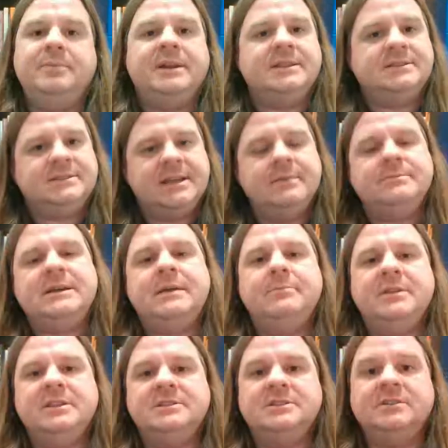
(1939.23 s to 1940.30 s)
but at the same
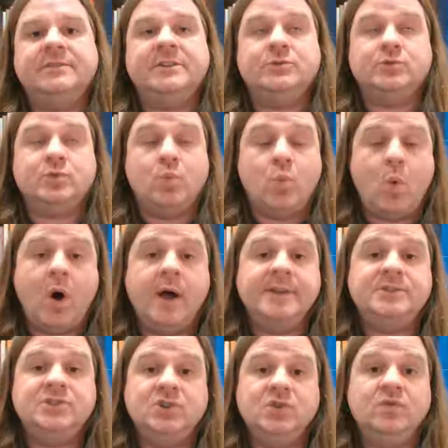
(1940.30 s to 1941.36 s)
time, many of these individuals
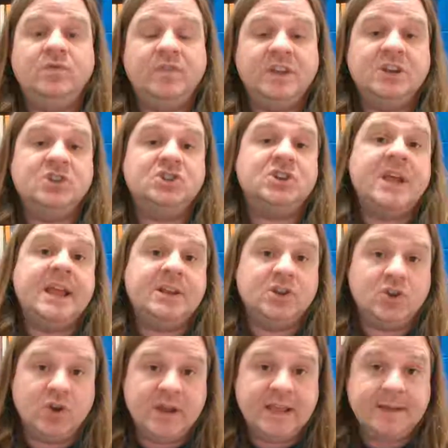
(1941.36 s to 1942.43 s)
want to finish a
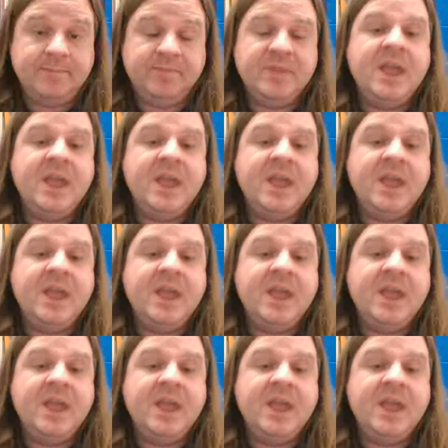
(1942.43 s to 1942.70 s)
degree.